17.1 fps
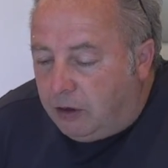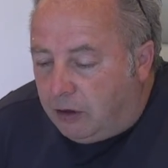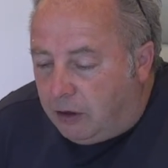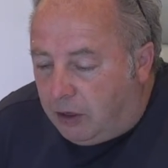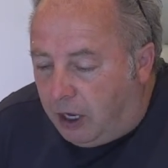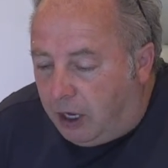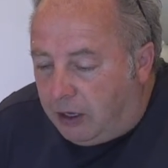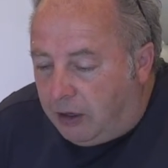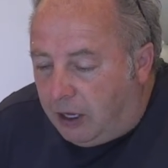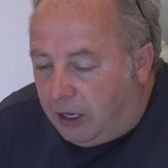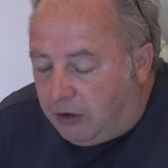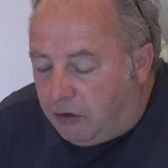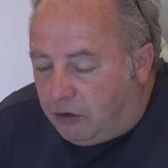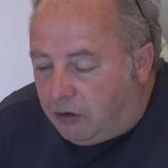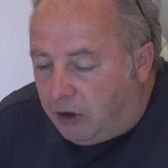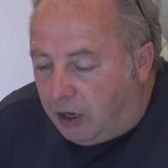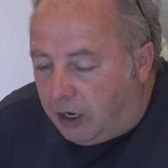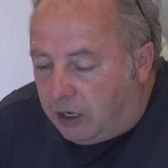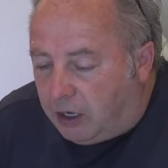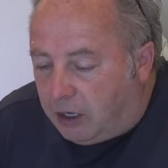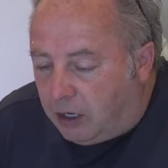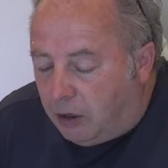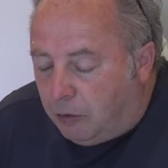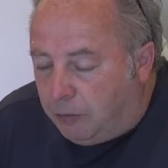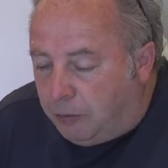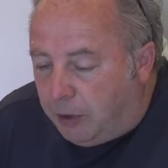That's
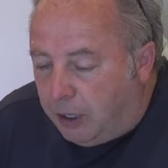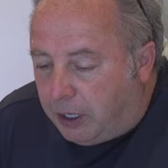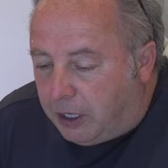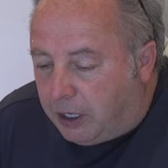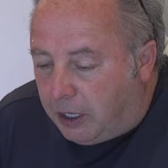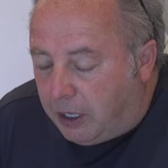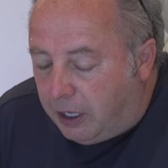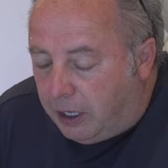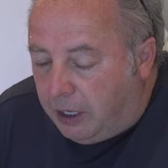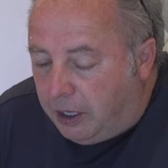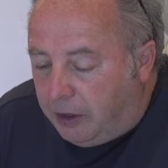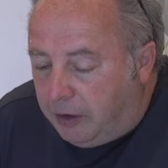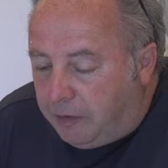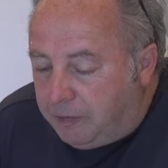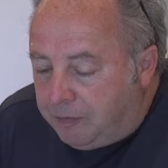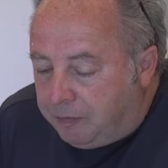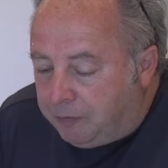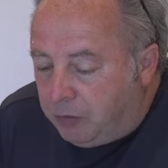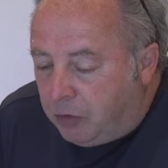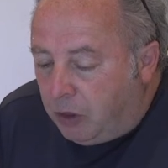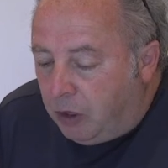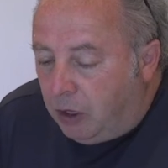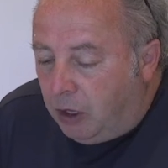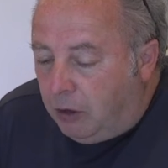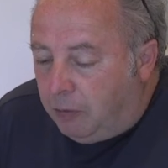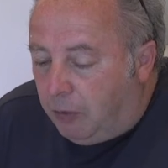taken a big hit,
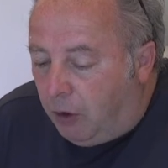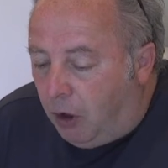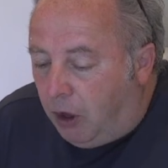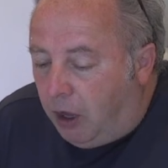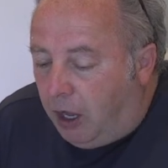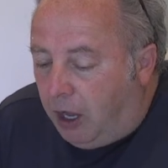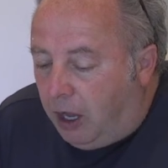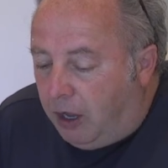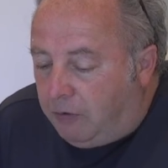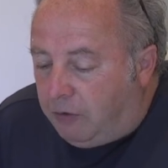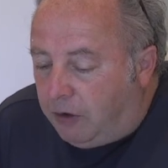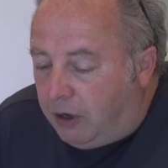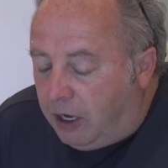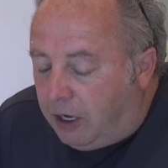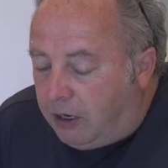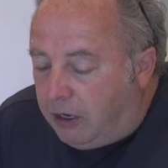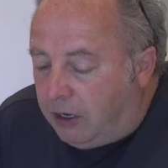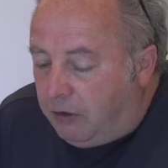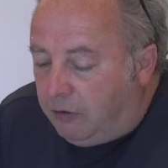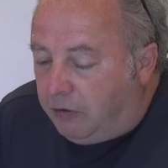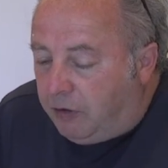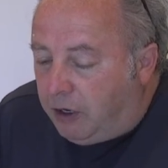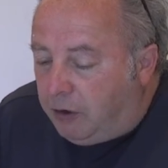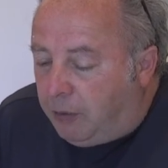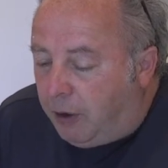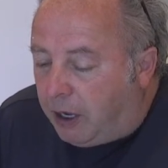but I haven't had any
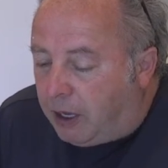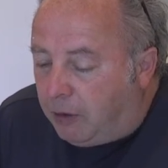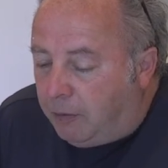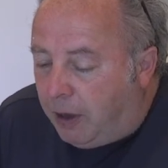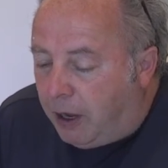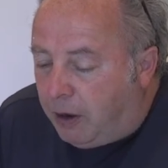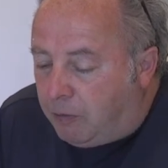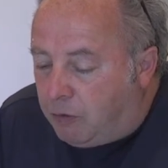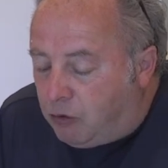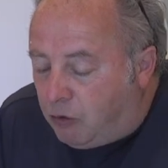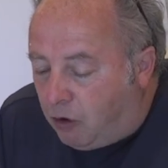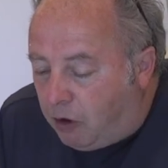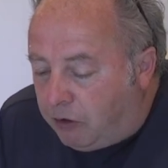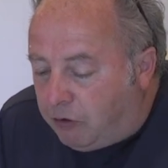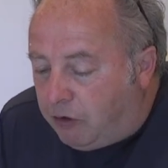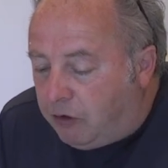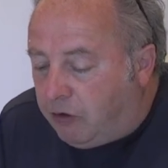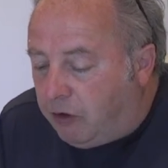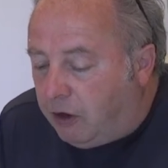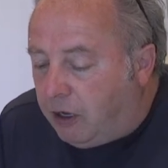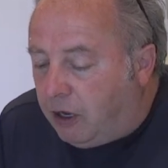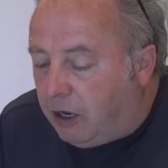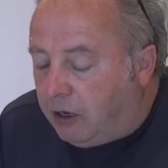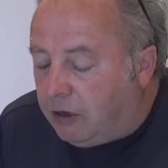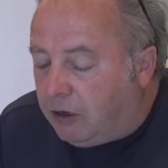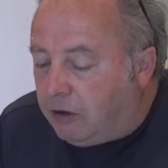feedback about prices in
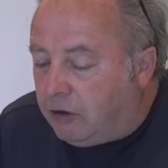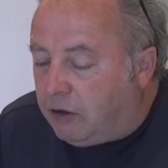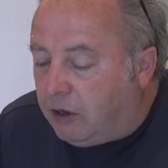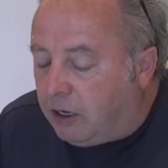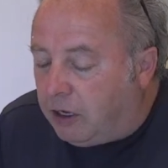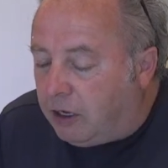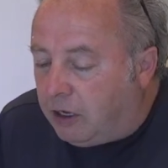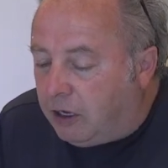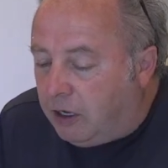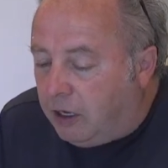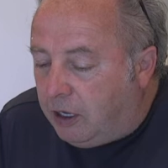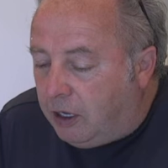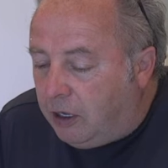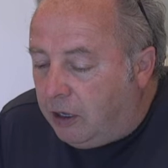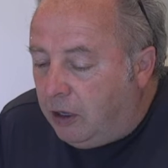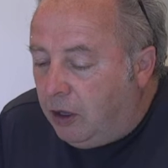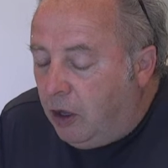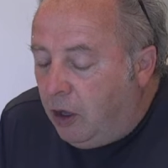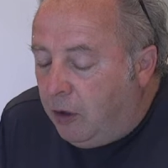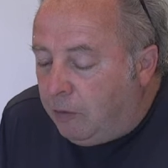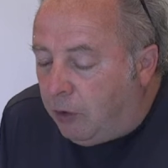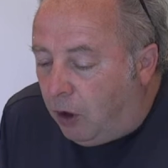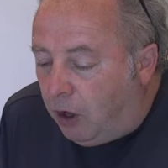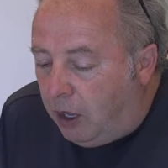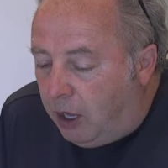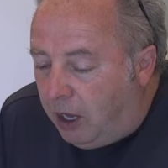London taking a hit,
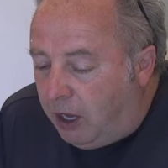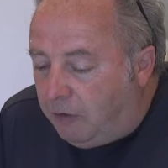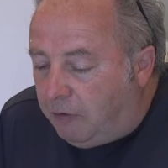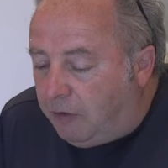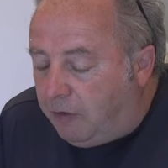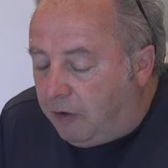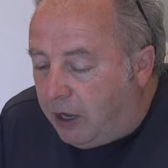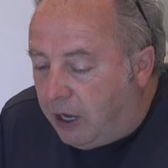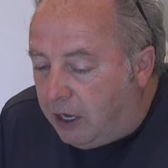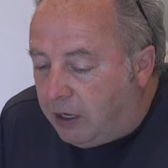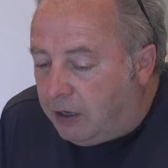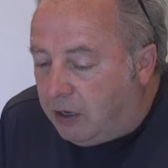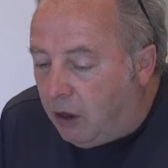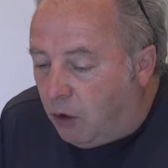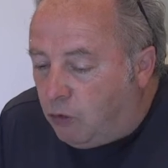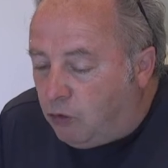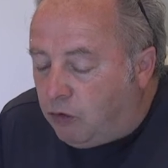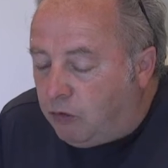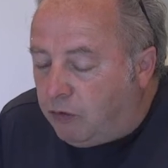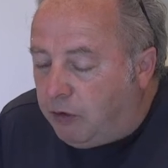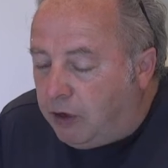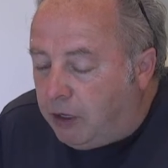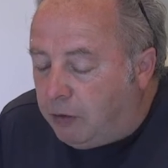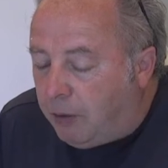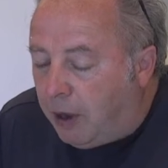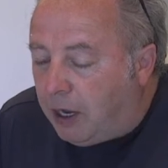but I have had loads of
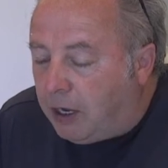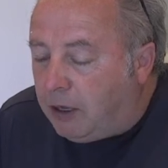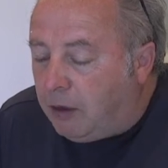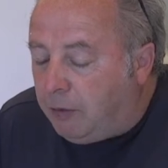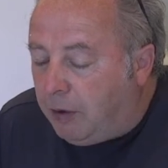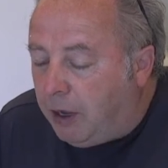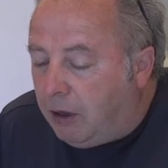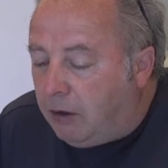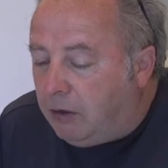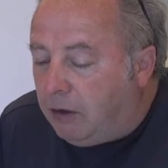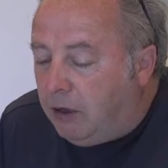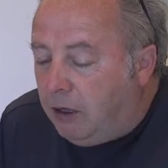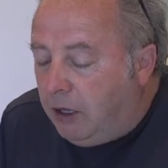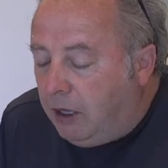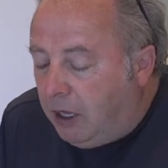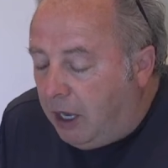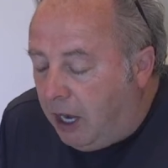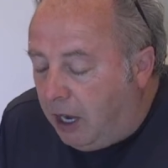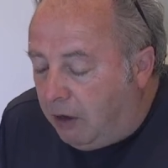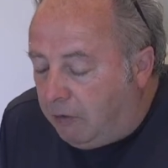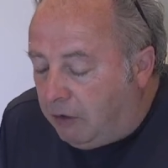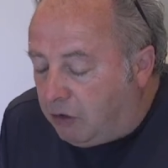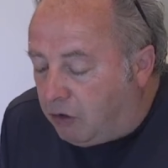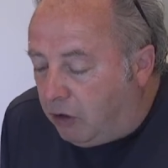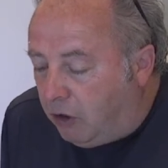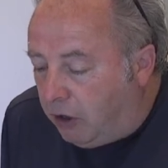feedback about
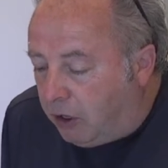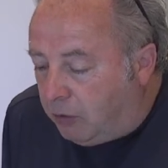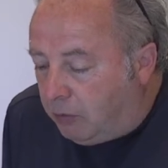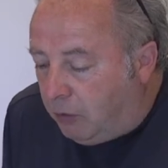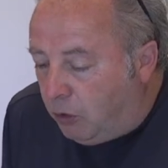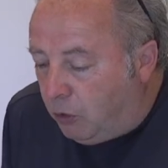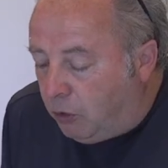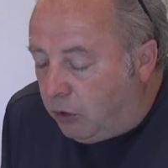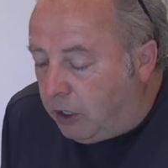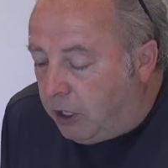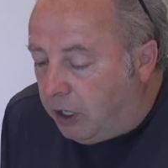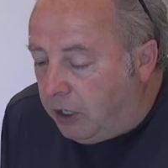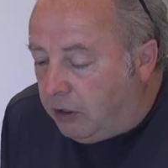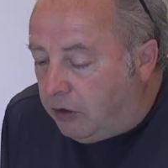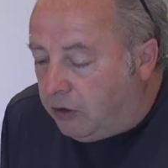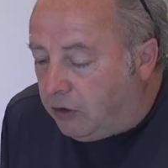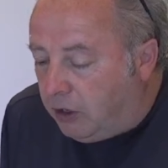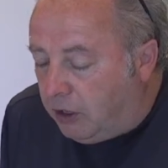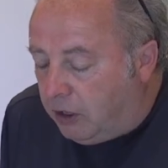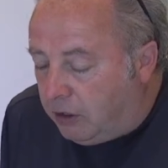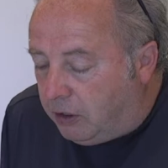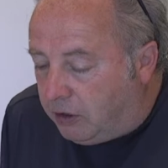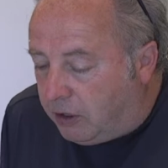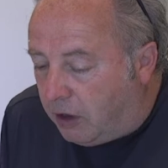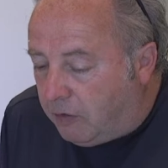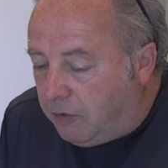areas like Milton Keynes and
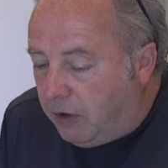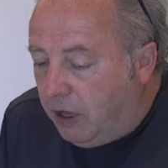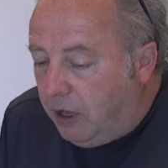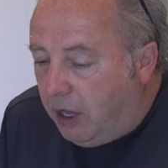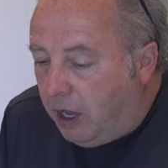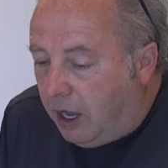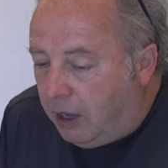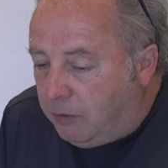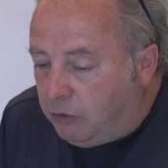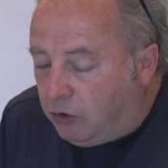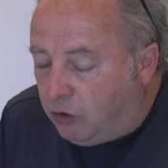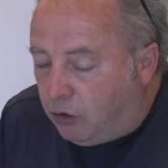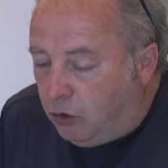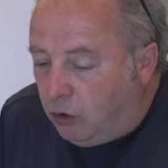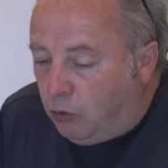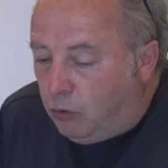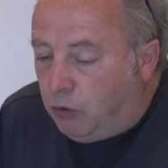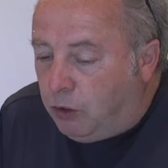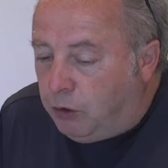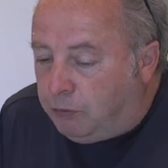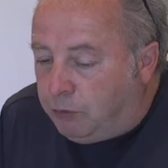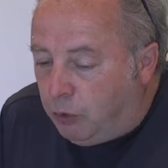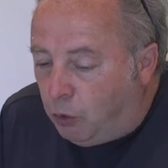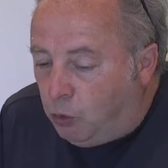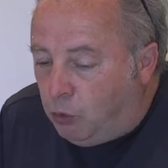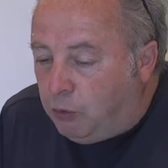stuff absolutely
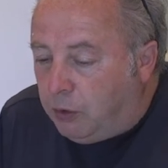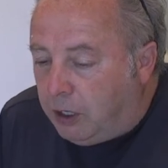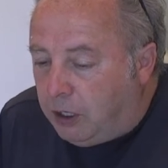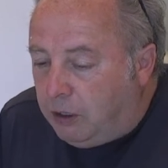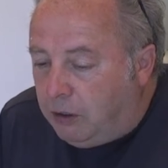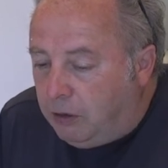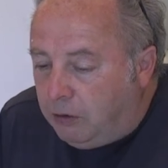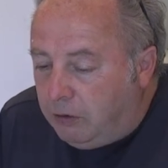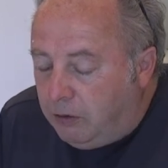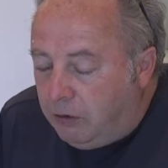booming